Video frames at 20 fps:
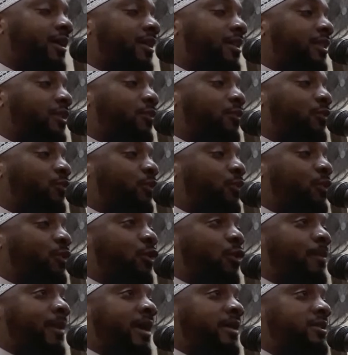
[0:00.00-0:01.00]
we'll
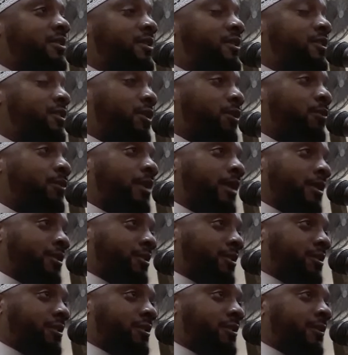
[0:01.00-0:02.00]
go back to the Stone
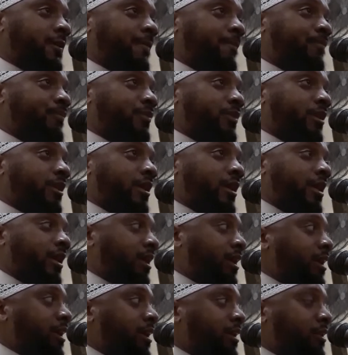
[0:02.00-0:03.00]
Ages.
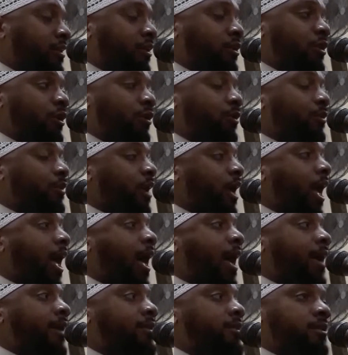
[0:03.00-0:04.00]
And
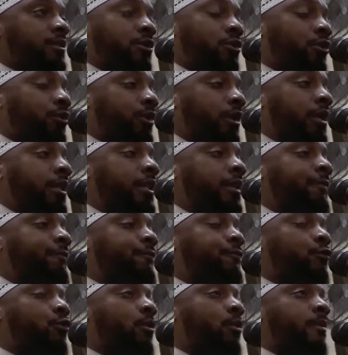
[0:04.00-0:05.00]
any
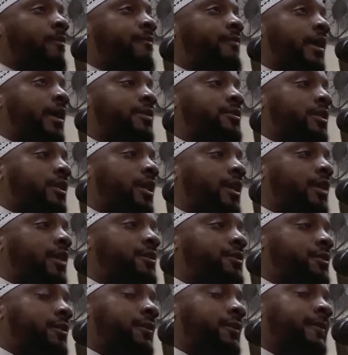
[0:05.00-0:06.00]
form of
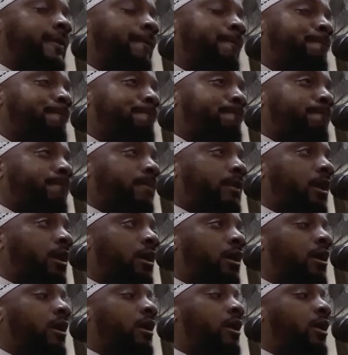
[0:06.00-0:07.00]
education,
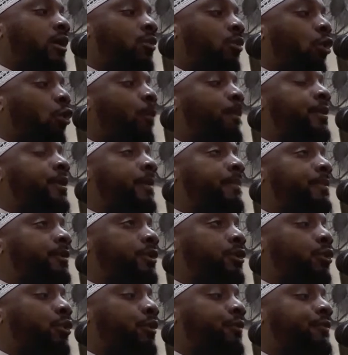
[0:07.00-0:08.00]
it will open up
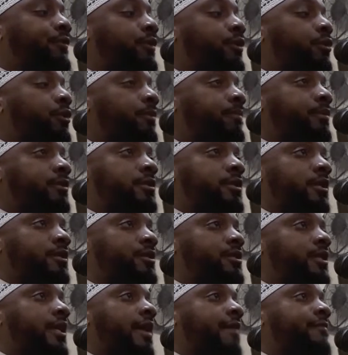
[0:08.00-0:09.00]
a door for you to
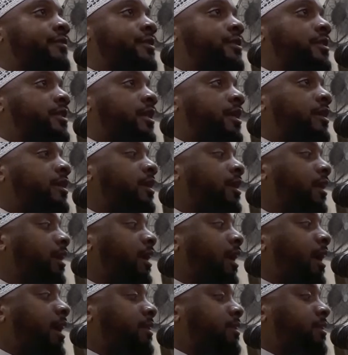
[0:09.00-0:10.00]
potentially have a seat
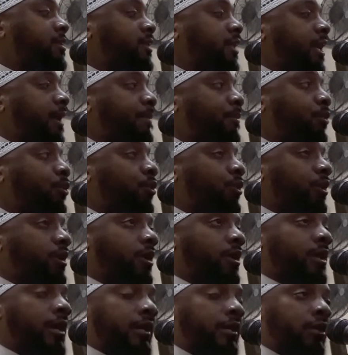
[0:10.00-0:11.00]
at the table or
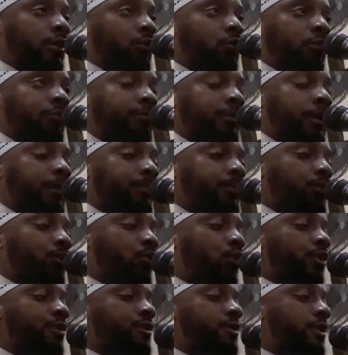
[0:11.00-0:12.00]
connect you with people
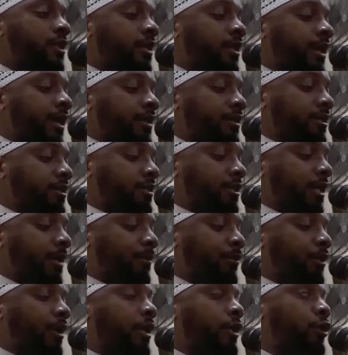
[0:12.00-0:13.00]
who are sitting at the
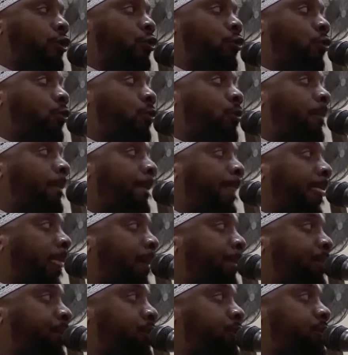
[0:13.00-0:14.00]
table that you
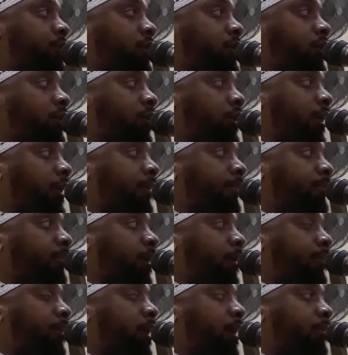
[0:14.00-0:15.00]
personally
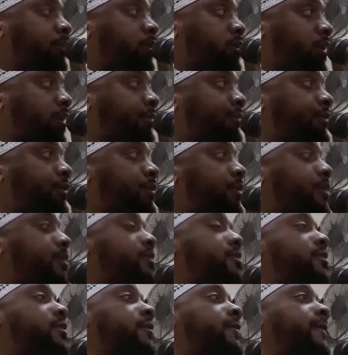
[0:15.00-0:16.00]
may be able to
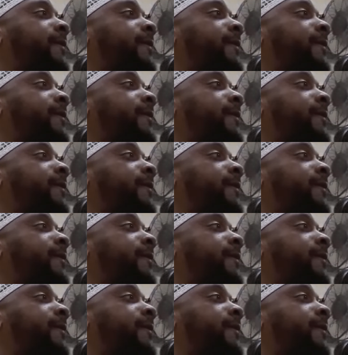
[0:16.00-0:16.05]
influence.